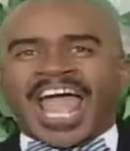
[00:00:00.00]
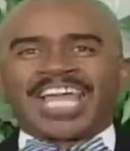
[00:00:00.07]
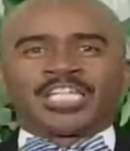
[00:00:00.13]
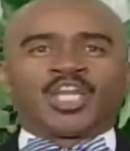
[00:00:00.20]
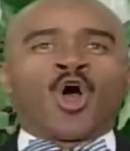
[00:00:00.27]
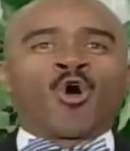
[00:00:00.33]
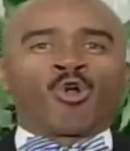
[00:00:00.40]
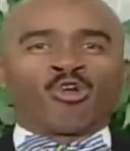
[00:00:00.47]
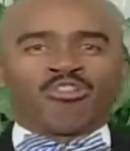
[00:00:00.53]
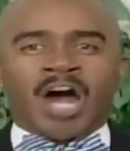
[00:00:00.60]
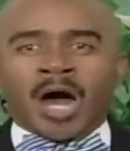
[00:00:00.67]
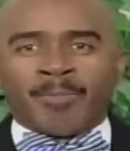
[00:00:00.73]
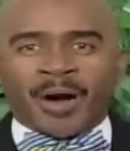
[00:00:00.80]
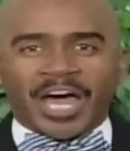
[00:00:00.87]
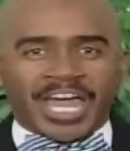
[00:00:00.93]
and your
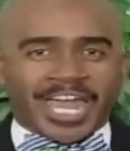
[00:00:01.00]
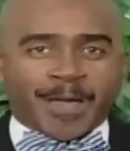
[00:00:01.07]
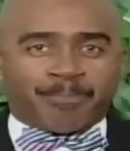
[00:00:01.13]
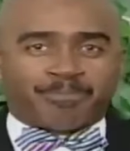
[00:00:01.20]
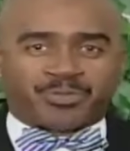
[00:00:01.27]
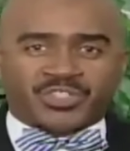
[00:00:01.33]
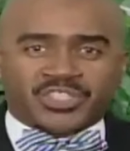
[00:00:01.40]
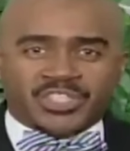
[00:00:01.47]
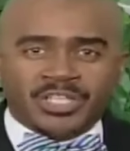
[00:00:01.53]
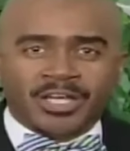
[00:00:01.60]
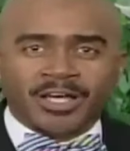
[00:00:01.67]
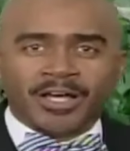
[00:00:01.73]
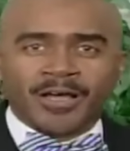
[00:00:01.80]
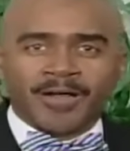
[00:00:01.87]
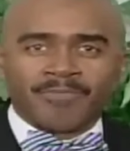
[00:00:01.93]
rubber hips.
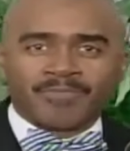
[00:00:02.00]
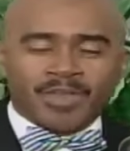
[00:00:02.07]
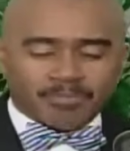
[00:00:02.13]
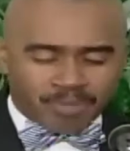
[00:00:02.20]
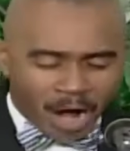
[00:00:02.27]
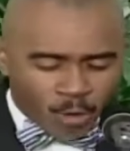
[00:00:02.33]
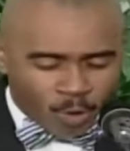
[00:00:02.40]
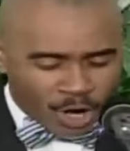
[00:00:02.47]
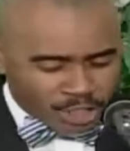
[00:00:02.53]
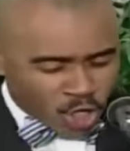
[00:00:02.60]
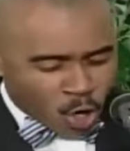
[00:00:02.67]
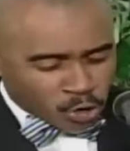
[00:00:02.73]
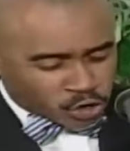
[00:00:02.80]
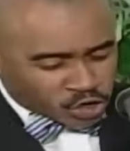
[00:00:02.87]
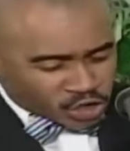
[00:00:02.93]
But when
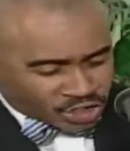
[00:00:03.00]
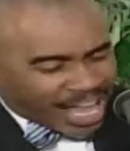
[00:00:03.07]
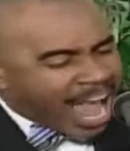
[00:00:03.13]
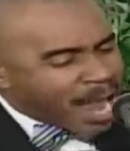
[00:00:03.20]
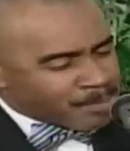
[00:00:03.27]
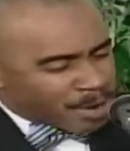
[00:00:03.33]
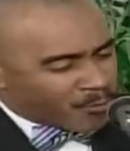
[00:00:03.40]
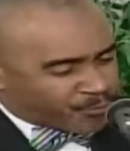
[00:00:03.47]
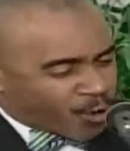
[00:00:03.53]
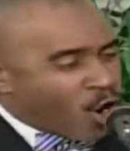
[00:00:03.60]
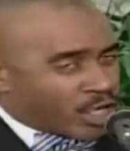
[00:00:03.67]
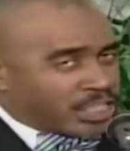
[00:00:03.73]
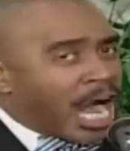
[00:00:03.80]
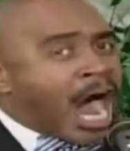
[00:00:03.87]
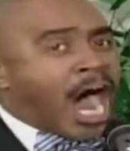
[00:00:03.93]
you stand
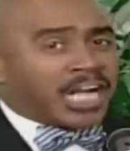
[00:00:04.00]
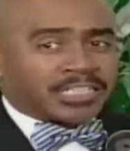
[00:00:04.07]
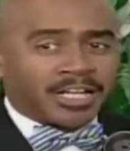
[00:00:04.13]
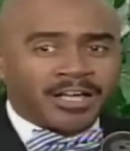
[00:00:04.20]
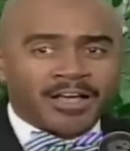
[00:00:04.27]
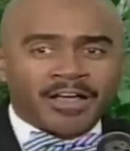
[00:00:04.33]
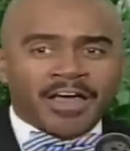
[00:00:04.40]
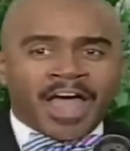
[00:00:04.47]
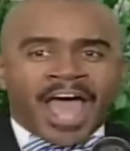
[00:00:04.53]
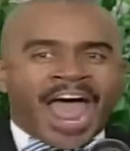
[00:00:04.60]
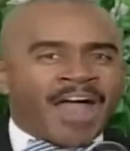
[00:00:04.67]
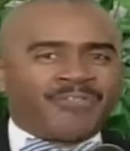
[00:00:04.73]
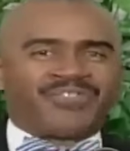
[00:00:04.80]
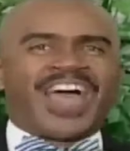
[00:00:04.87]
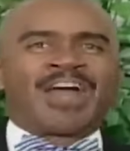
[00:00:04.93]
before God
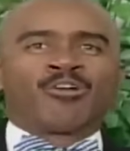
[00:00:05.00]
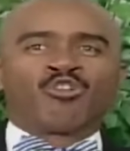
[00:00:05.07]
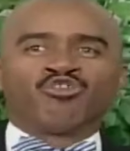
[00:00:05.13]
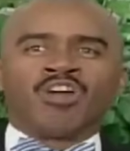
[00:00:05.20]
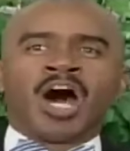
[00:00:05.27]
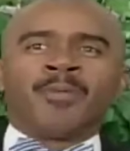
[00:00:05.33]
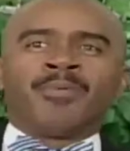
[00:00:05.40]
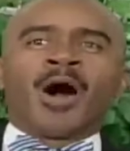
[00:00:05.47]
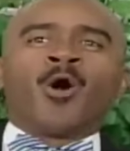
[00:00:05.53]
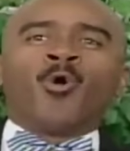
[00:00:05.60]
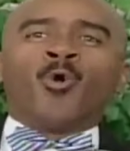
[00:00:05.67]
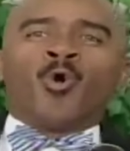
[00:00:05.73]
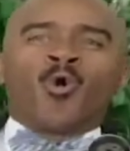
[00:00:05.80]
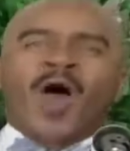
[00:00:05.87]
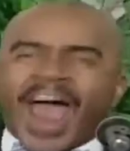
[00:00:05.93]
and that
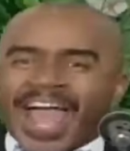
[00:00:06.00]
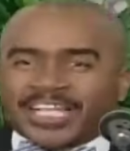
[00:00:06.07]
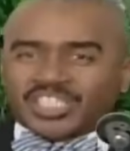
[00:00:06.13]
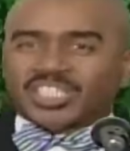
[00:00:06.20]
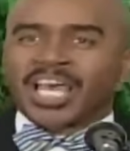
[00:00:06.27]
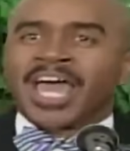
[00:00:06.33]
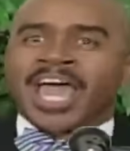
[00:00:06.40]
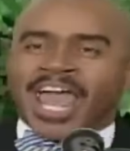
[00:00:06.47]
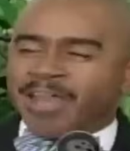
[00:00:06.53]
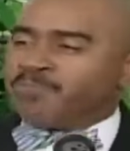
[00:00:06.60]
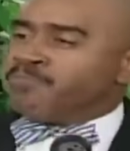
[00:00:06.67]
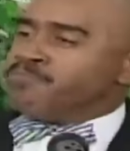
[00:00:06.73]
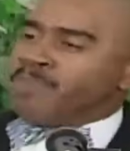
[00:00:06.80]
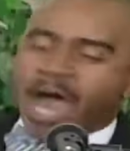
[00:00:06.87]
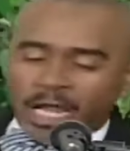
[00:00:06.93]
rubber wax,
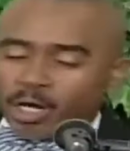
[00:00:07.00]
it